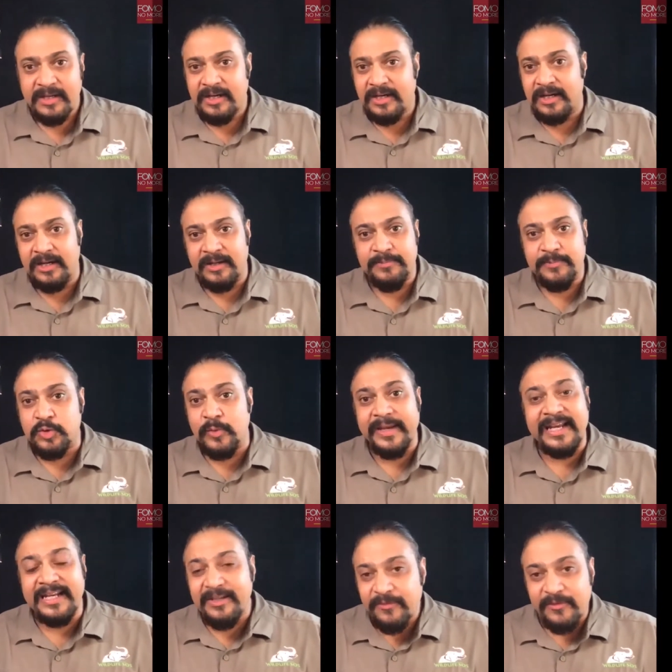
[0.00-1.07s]
uh, throwing
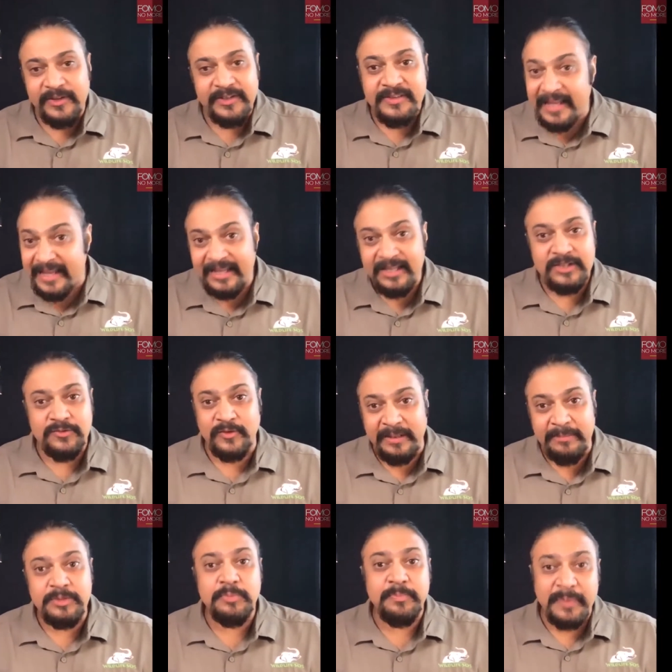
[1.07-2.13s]
in different things for
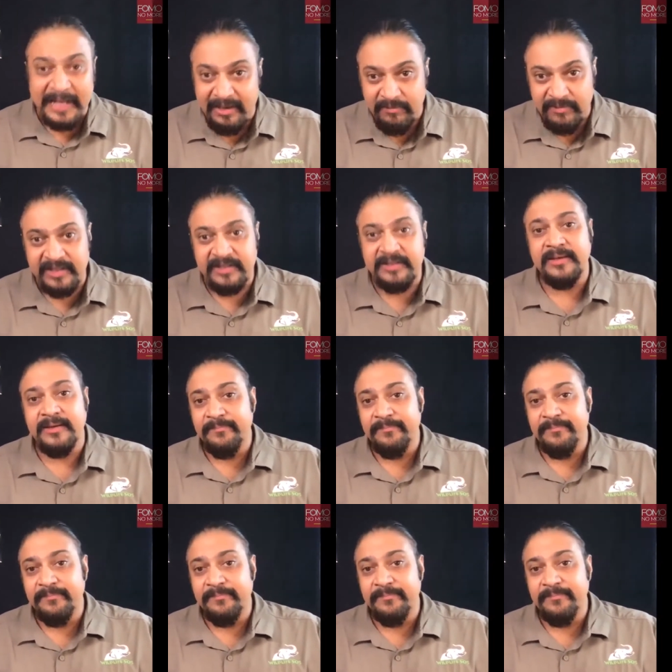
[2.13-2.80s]
them to play with,